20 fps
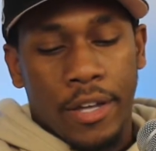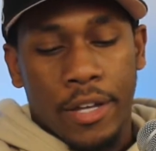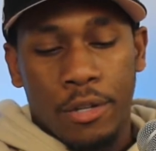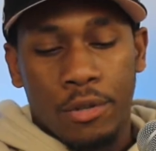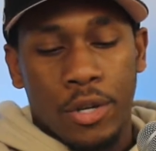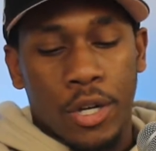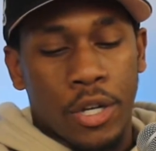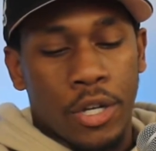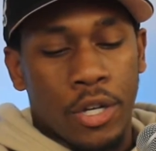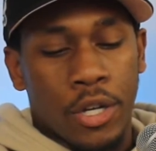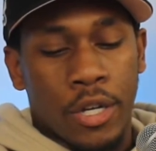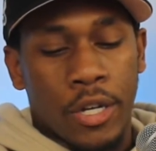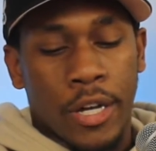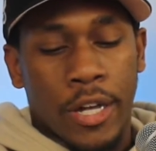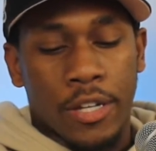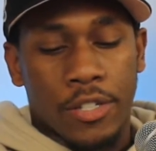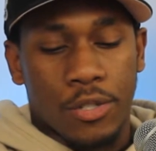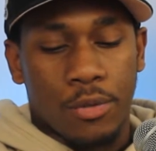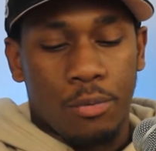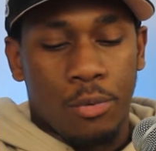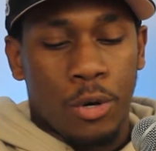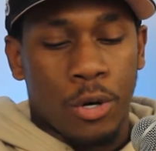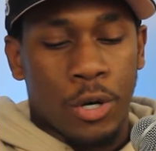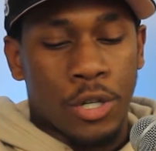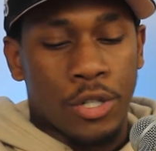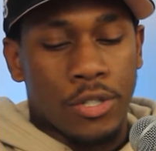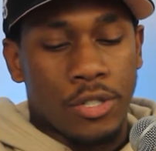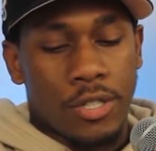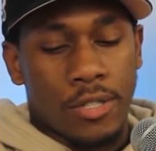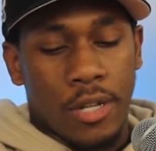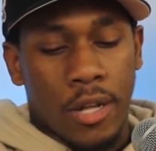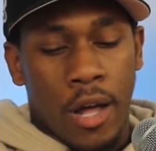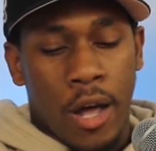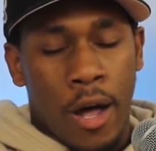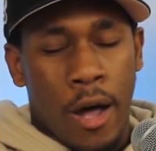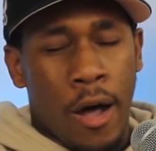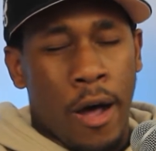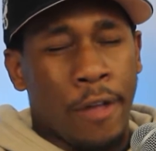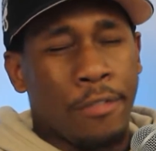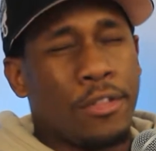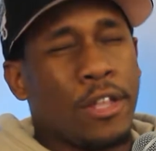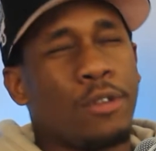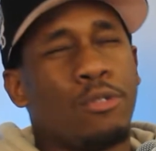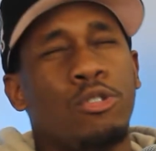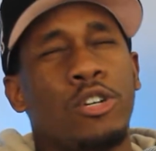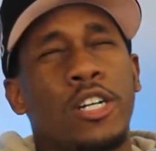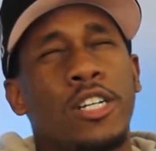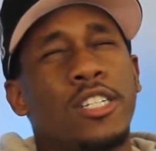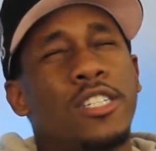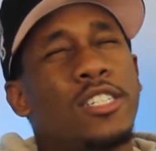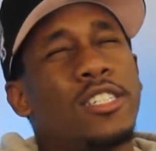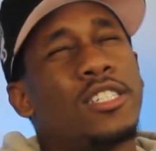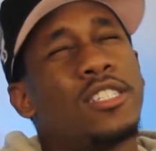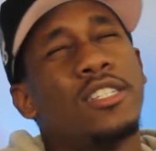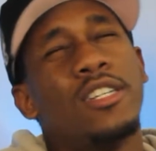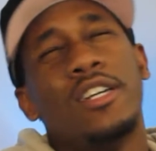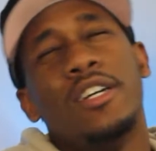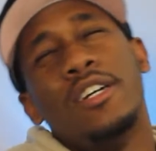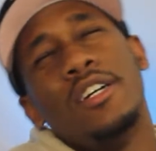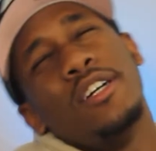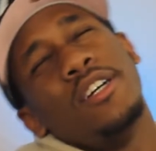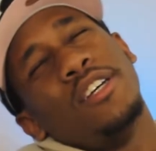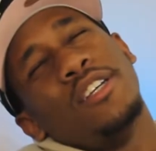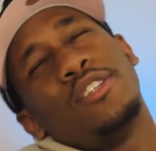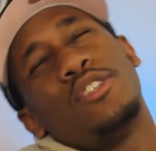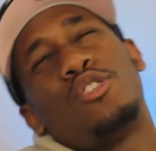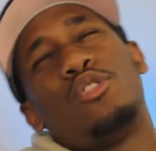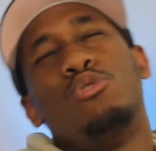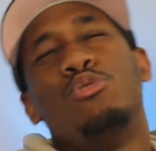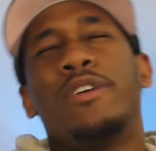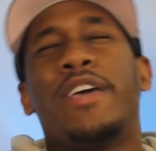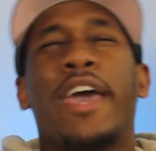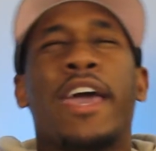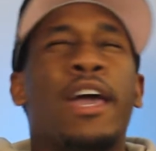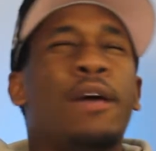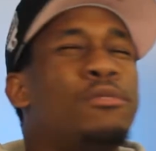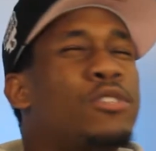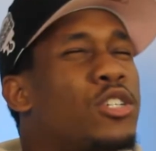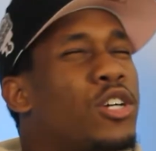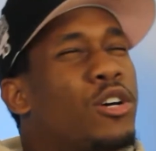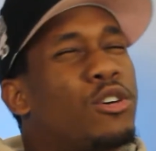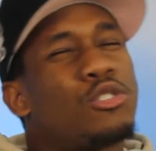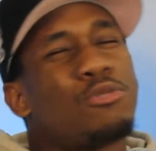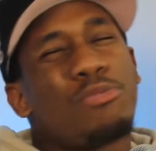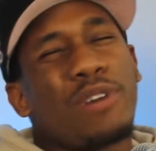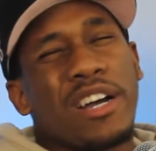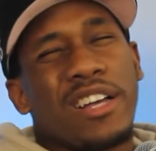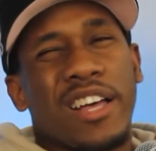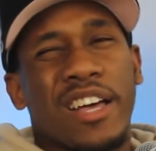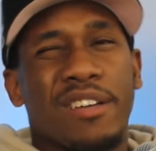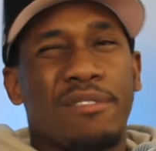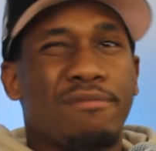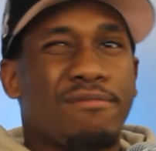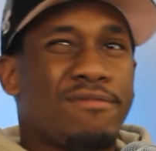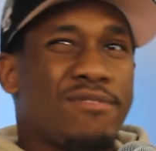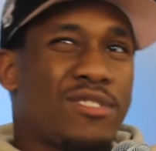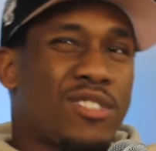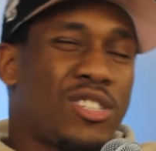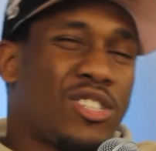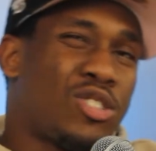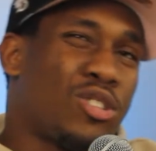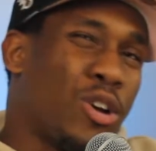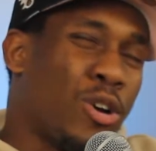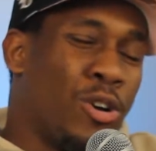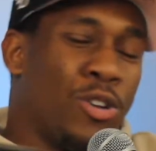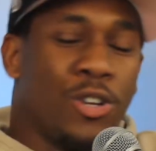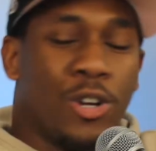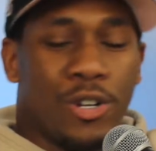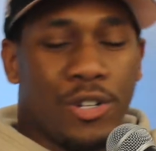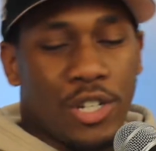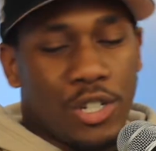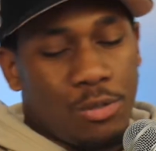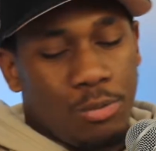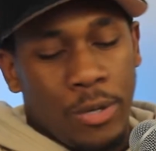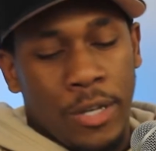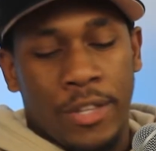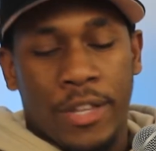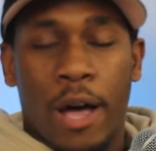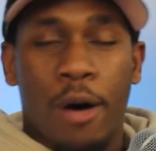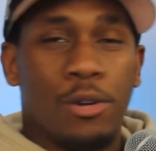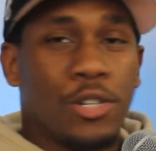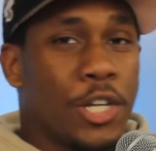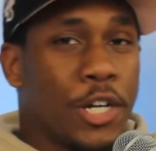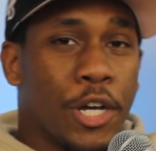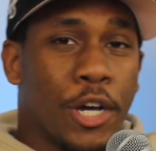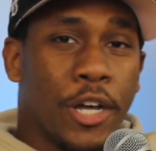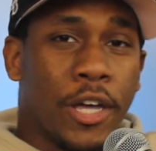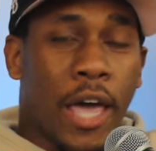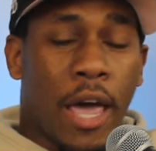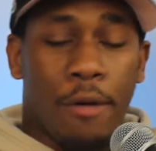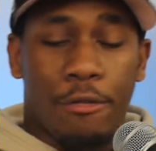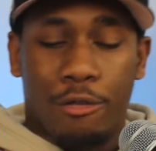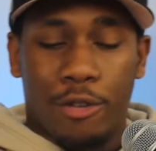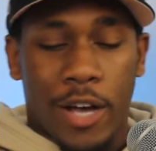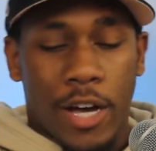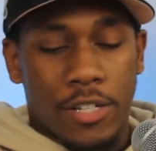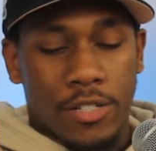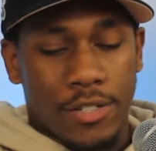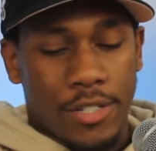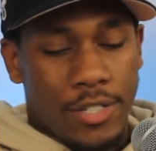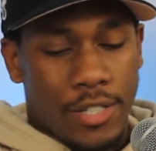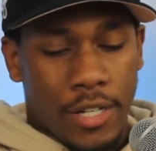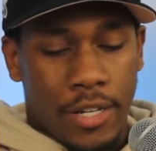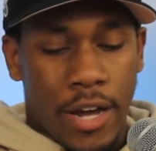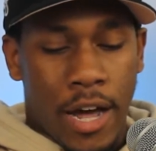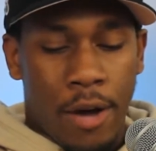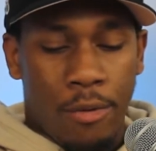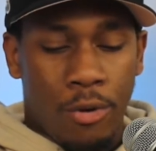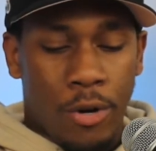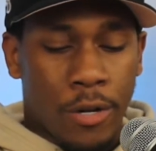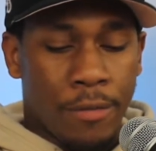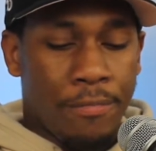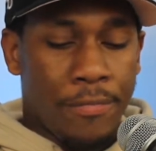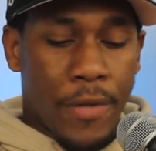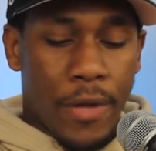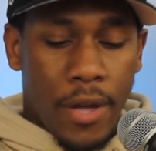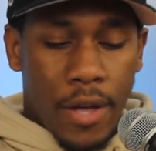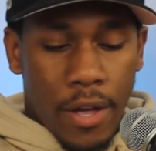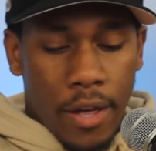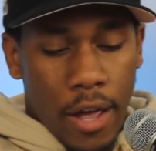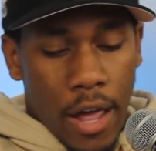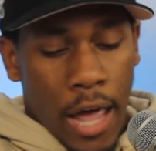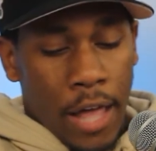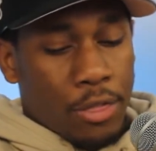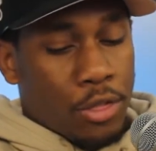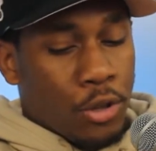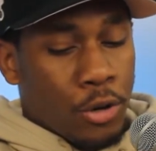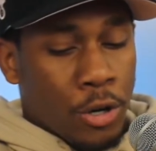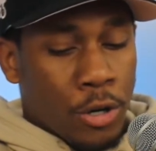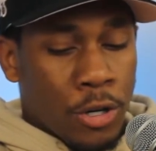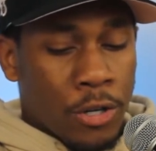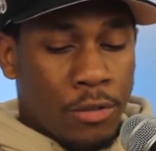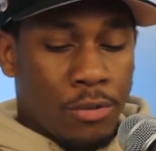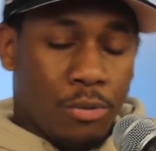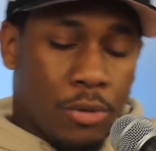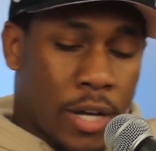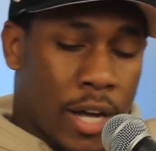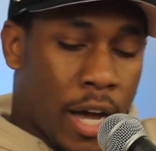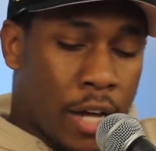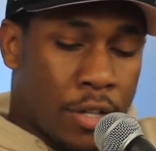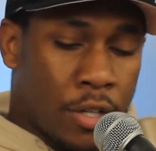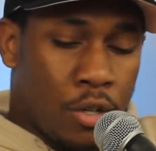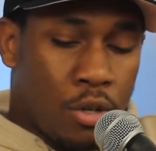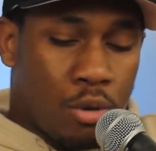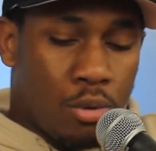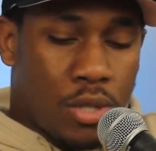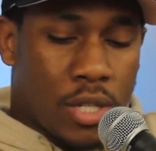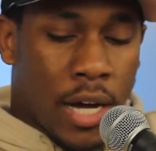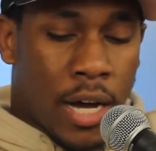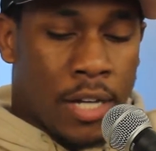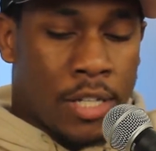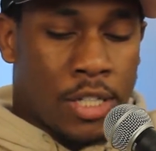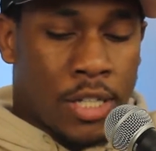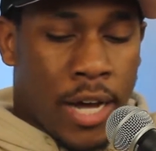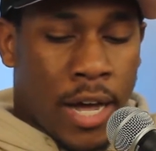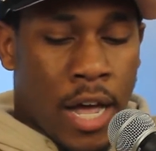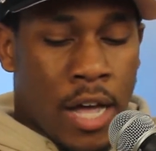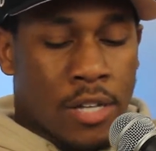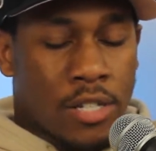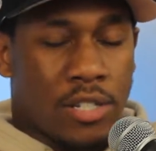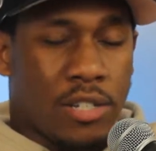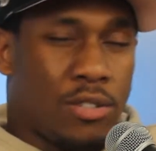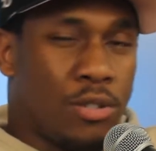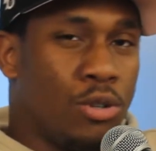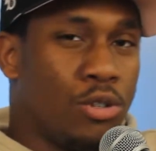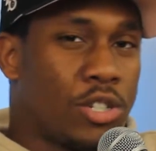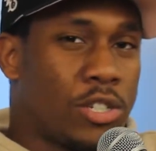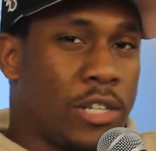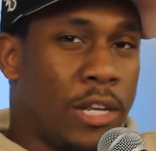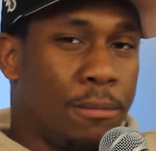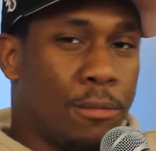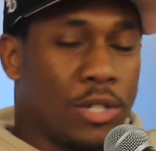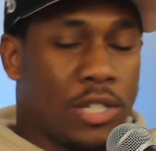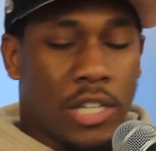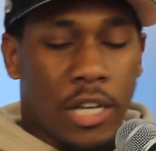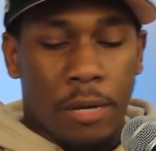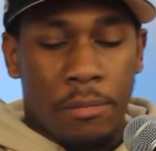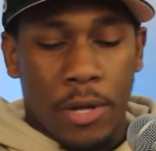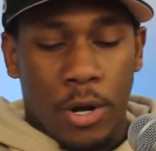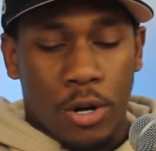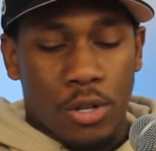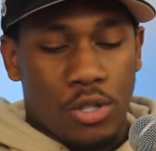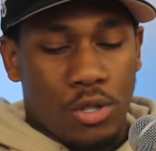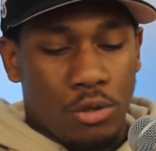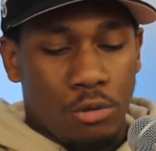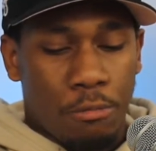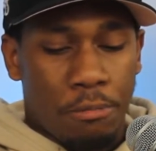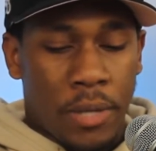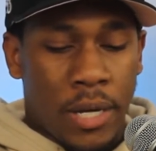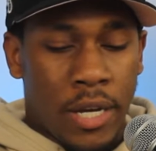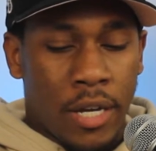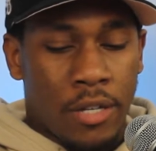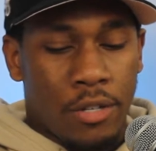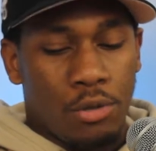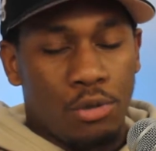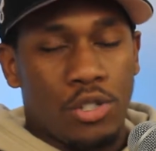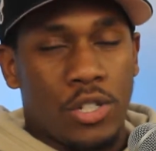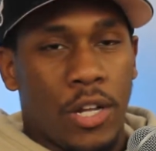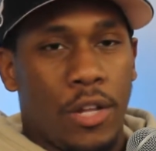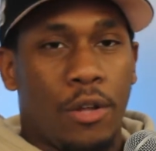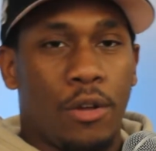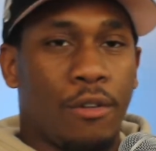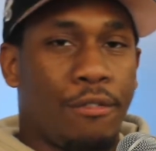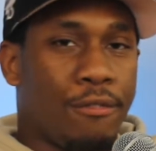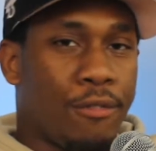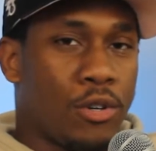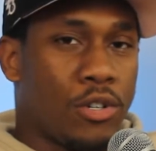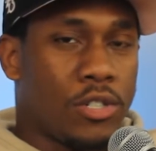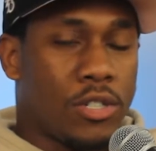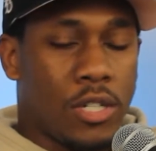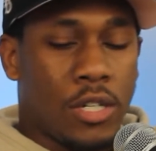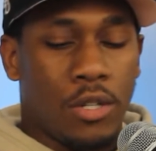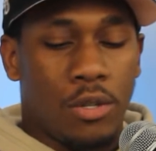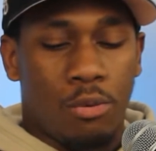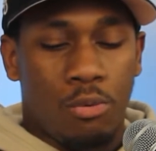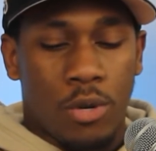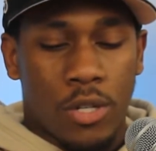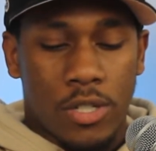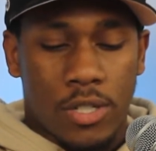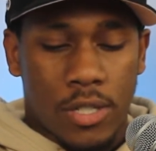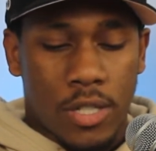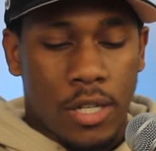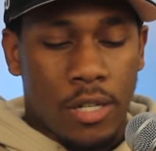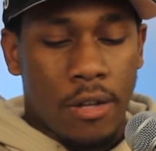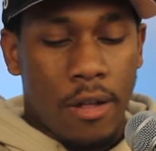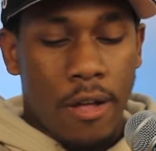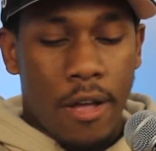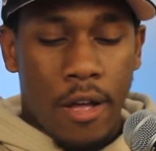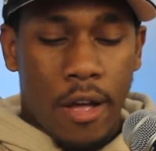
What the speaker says: He looked good against the Warriors. I think it was 2 games ago, so probably like earlier this week. That was a good game if you guys didn't see that one. At third, we got the Utah Jazz. A little sleeper team. They aren't too big. Usually they're the first seed, the 1 seed.